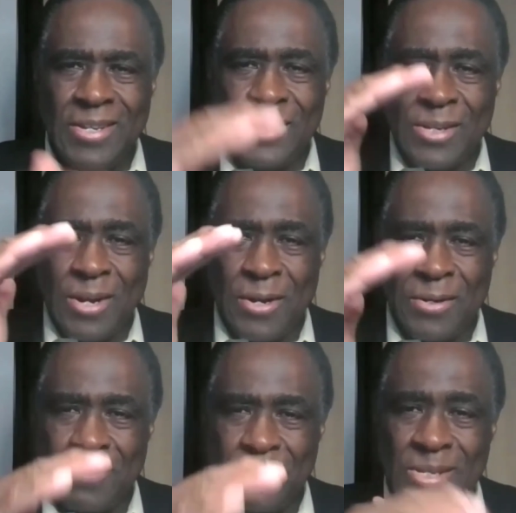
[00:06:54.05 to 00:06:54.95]
These
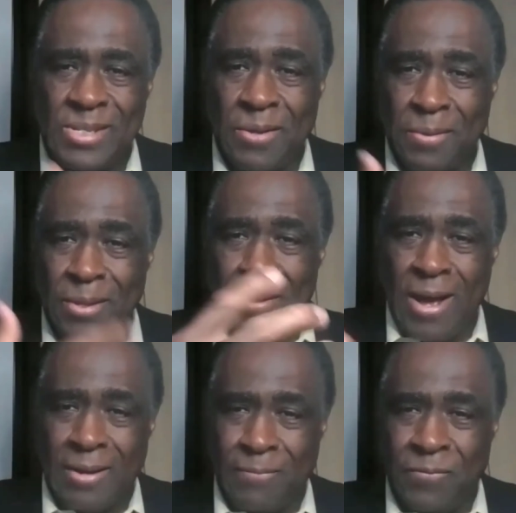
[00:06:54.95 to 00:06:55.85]
are these are
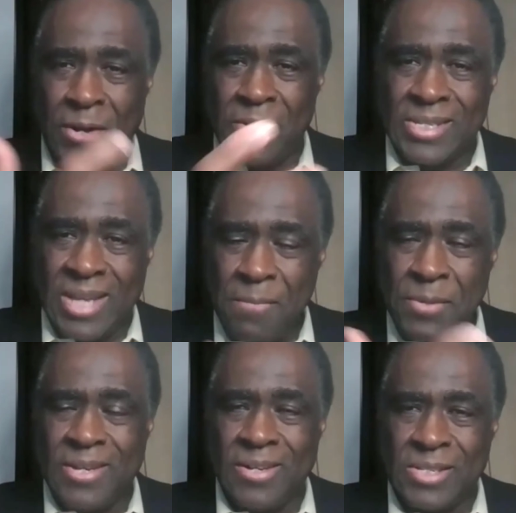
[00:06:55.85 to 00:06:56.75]
uh, various
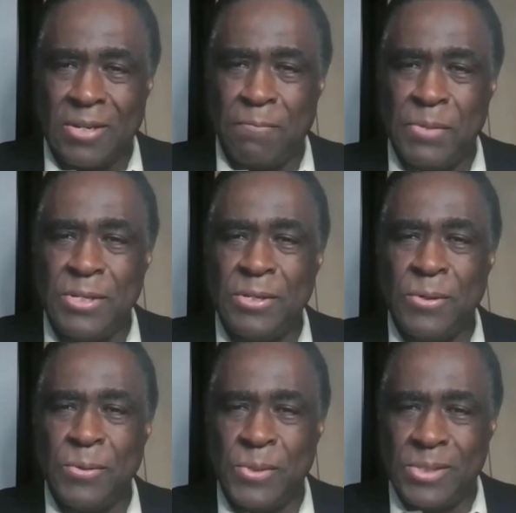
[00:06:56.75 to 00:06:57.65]
chemicals that have been
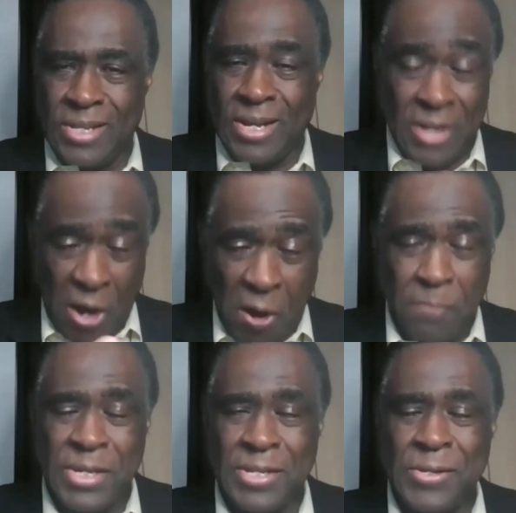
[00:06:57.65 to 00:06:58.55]
used and are
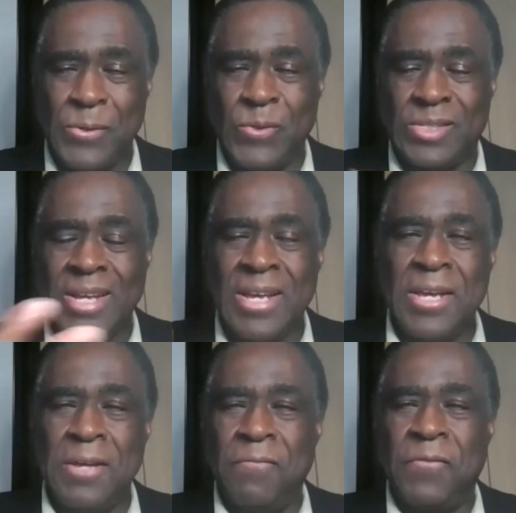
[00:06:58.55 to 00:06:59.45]
being used
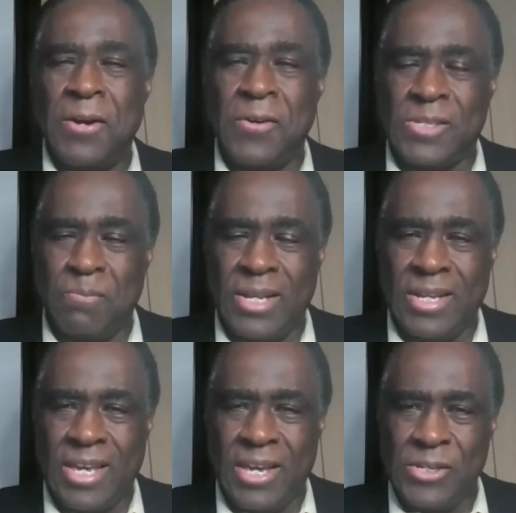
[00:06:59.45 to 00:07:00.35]
in various
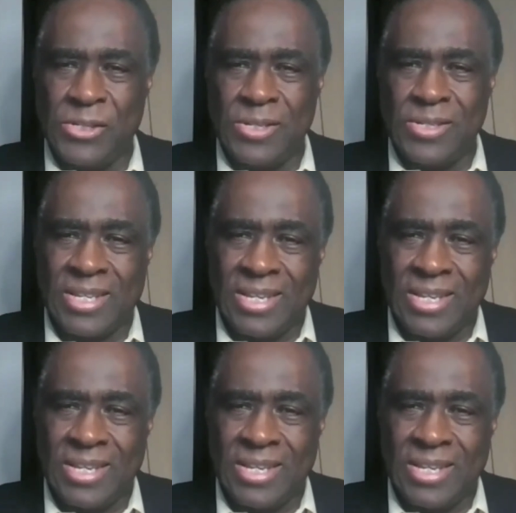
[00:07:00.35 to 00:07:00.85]
medications.